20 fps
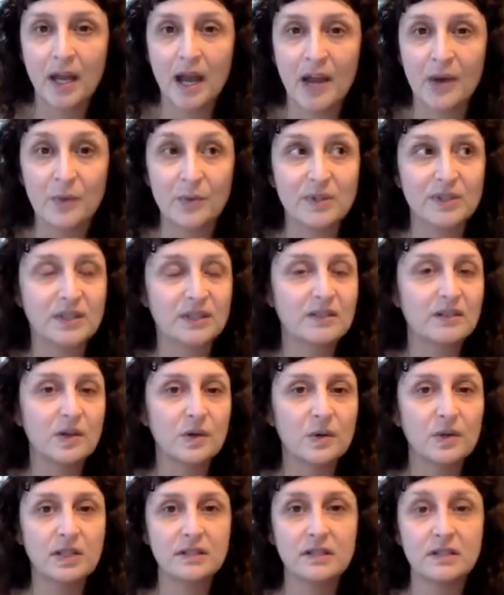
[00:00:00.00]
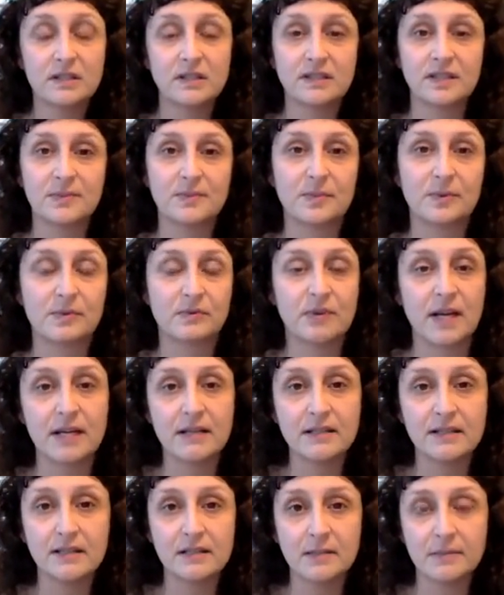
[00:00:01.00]
I wasn't going to
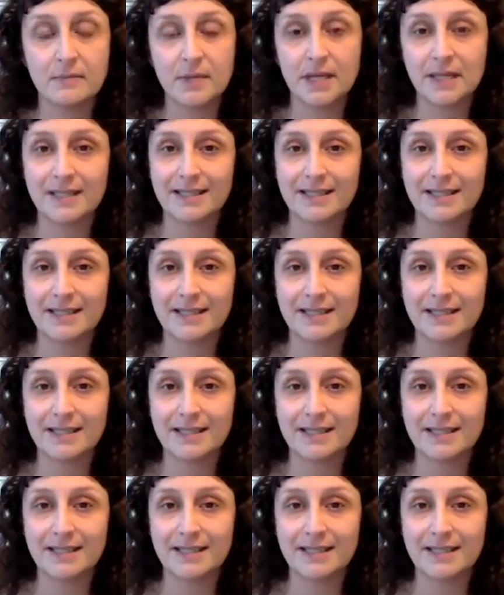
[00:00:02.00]
suppress my